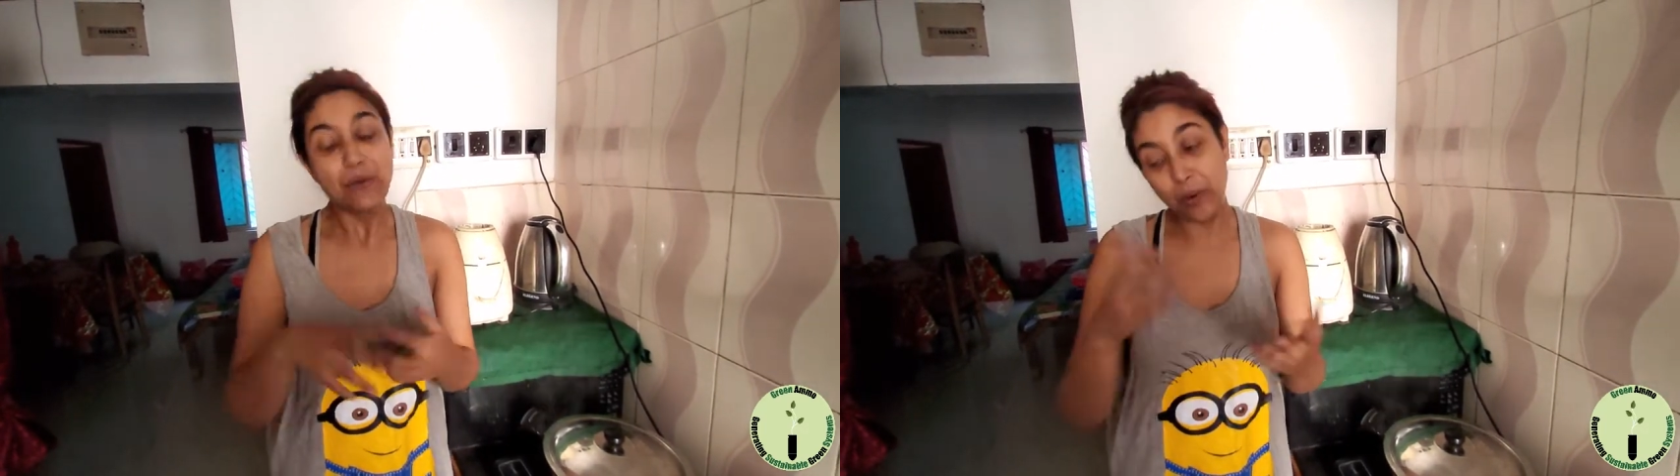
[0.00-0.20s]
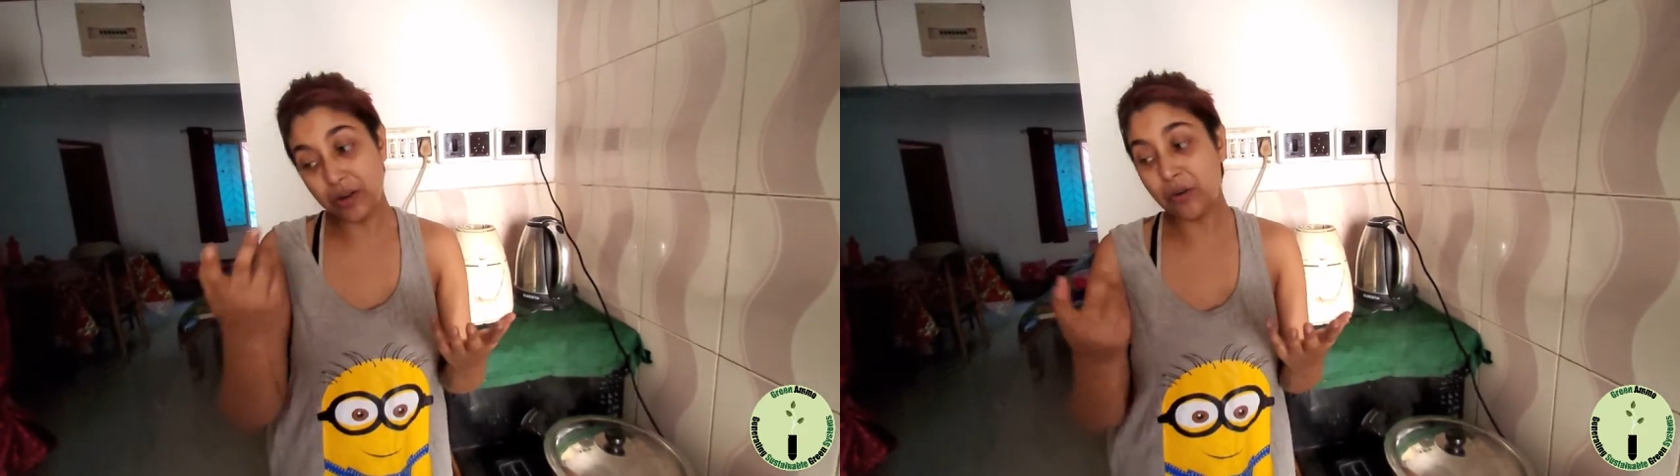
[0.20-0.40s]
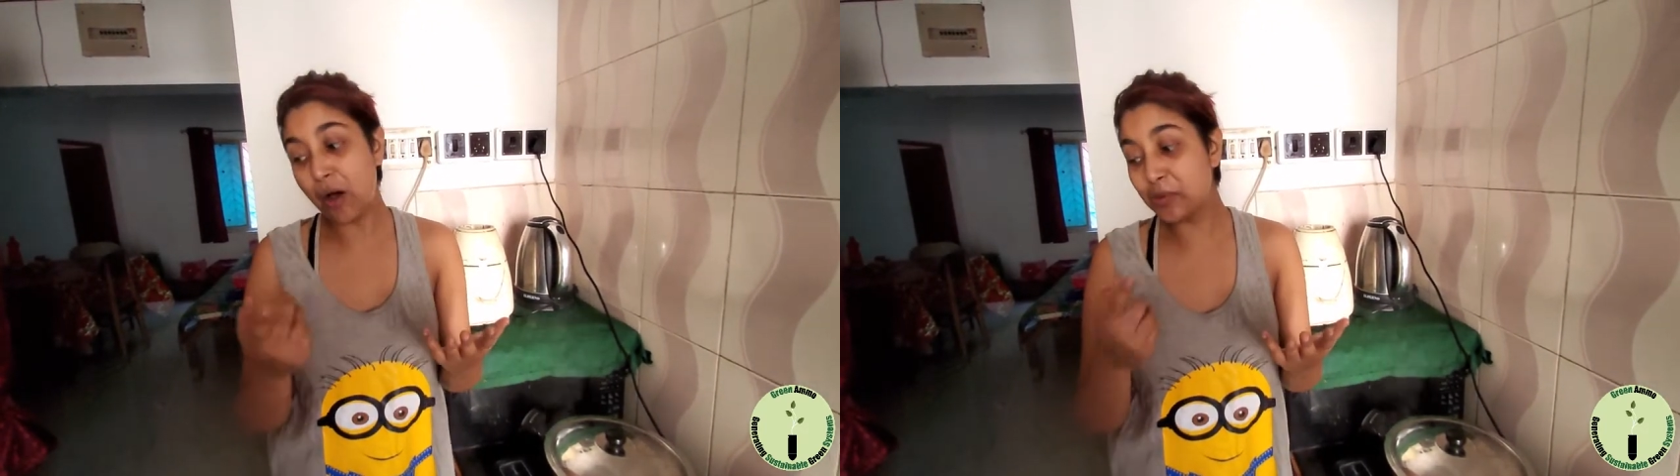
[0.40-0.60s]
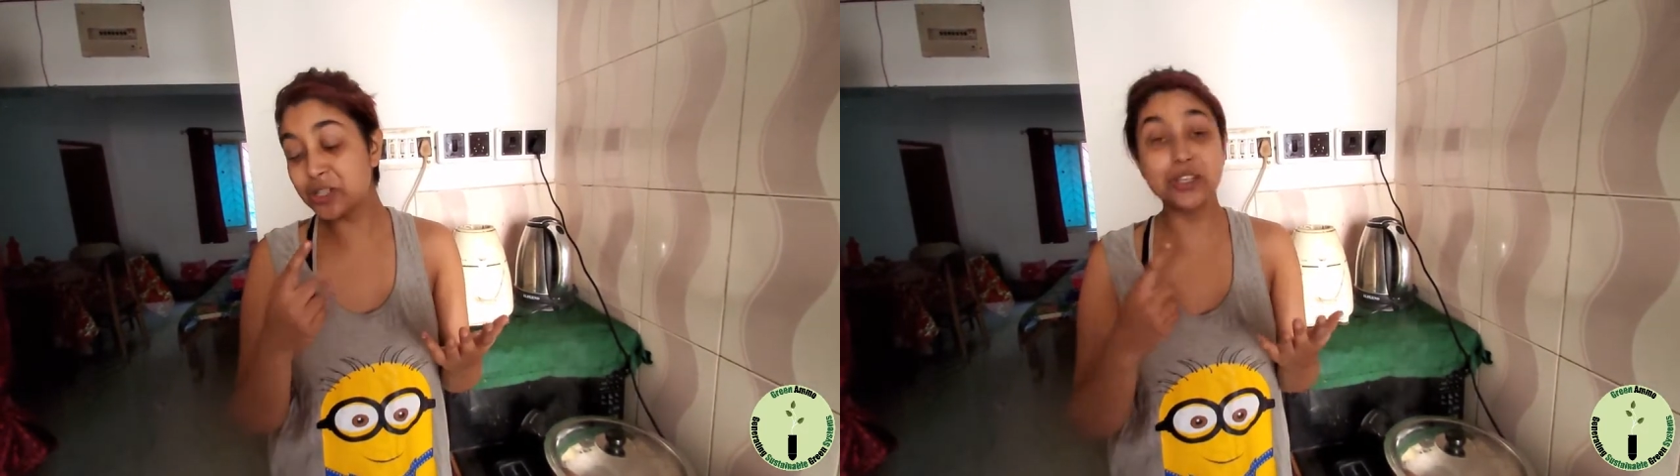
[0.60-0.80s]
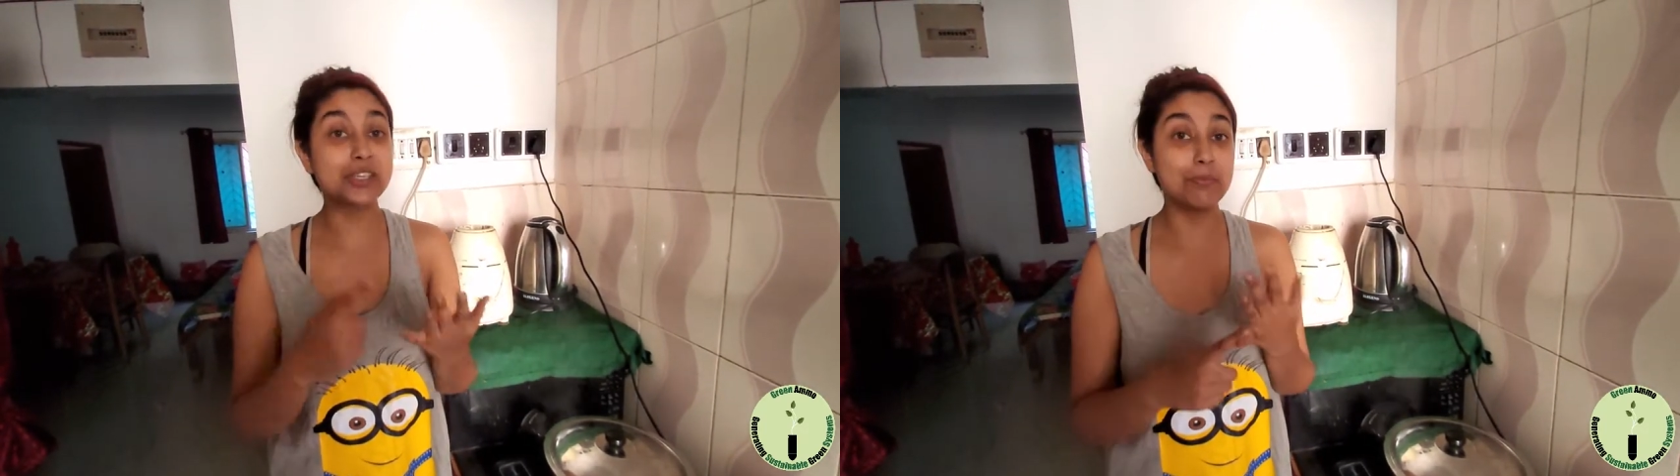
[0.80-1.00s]
One
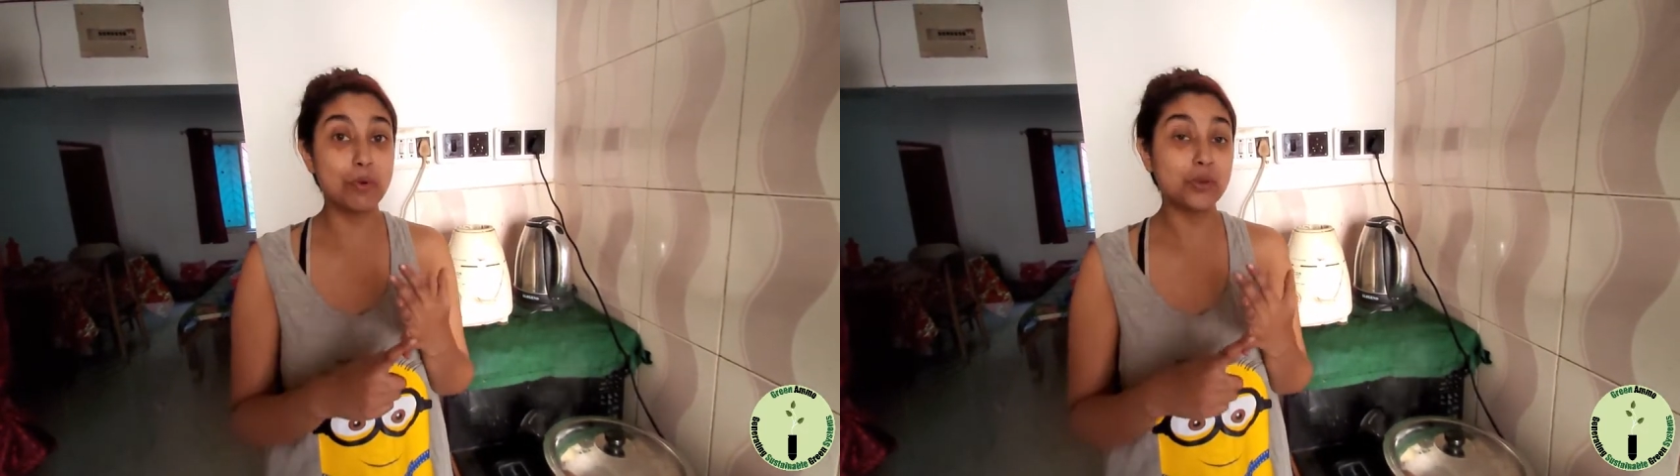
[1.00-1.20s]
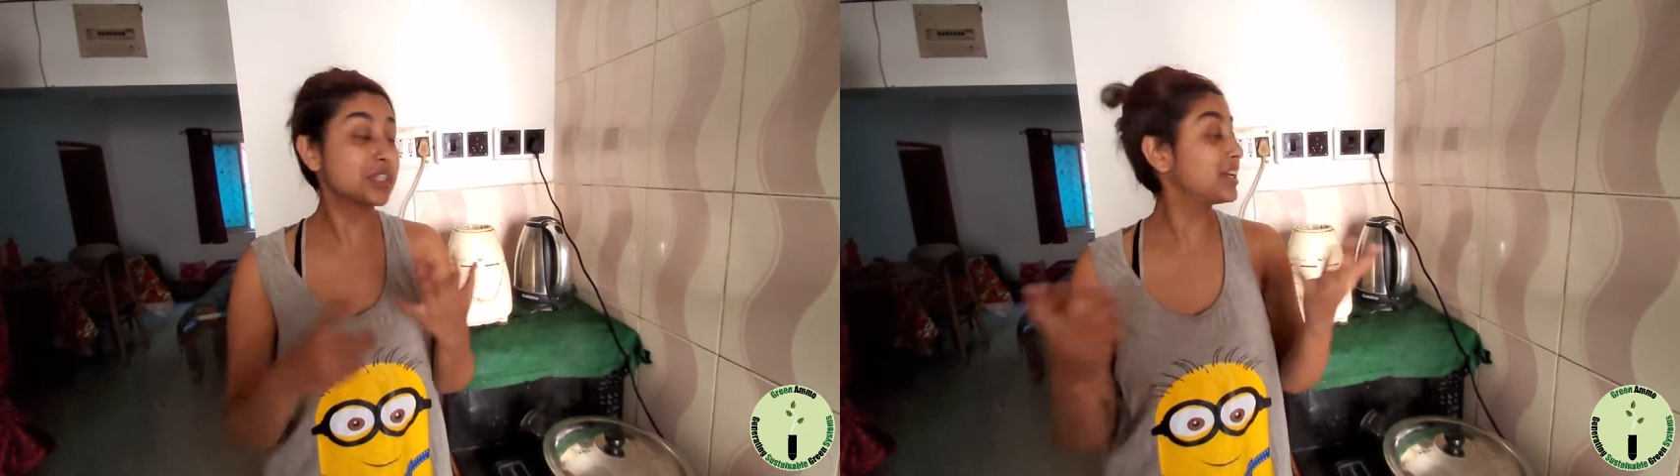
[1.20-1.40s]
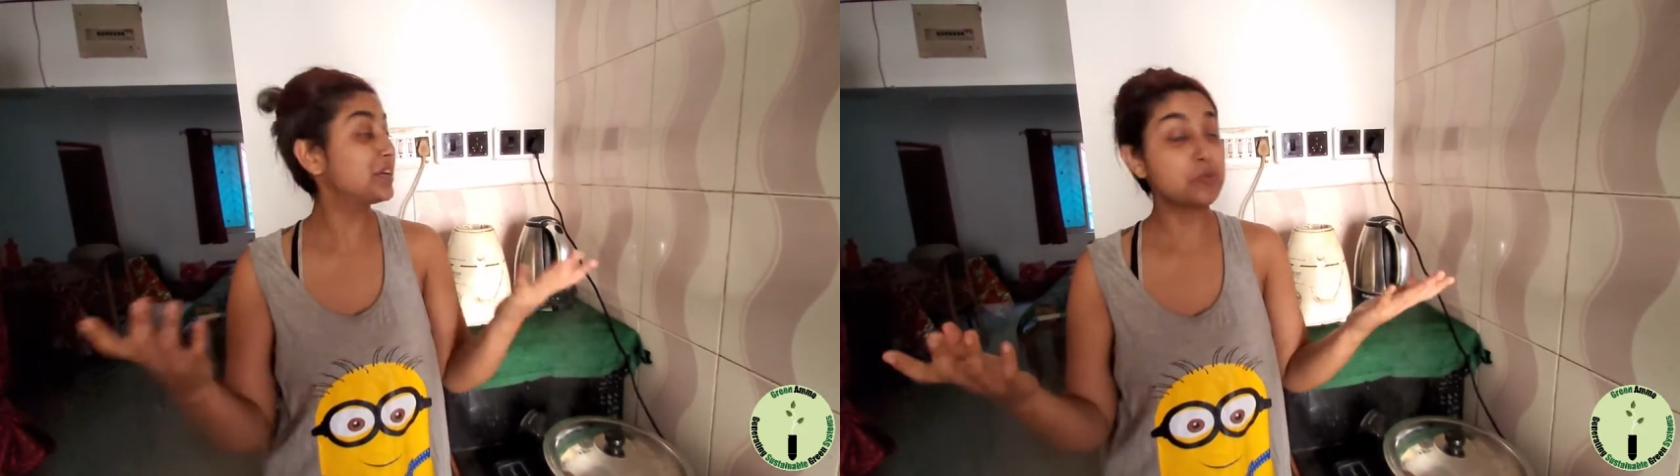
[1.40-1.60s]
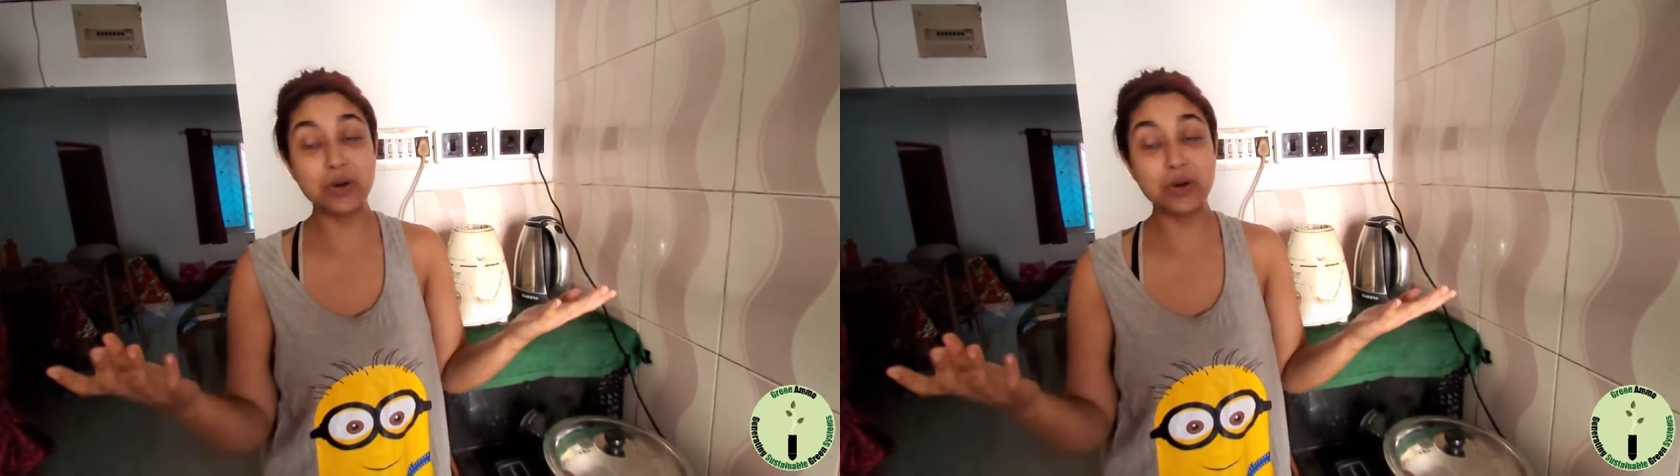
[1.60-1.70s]
option is composting,